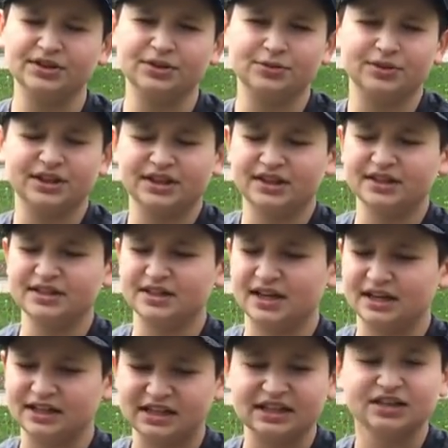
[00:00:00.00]
doing things
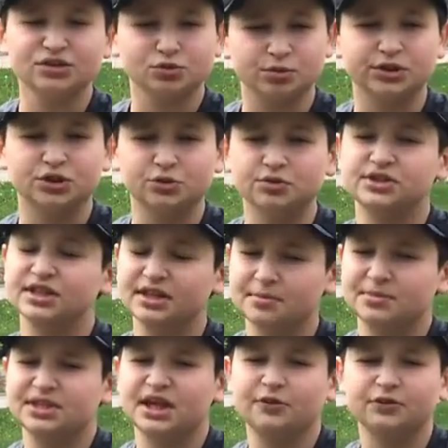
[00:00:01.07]
like introducing
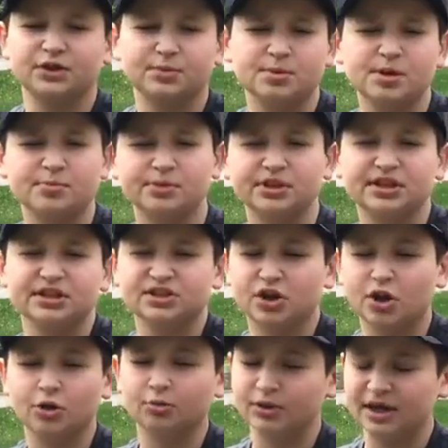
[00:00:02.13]
himself to people he's
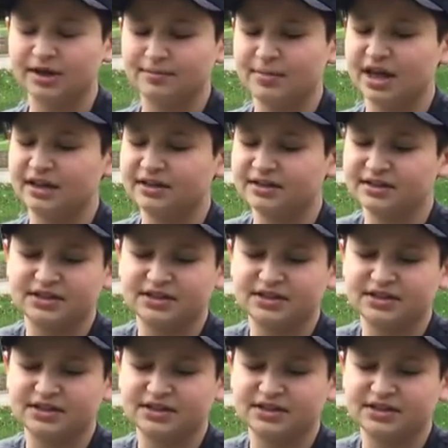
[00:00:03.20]
already met,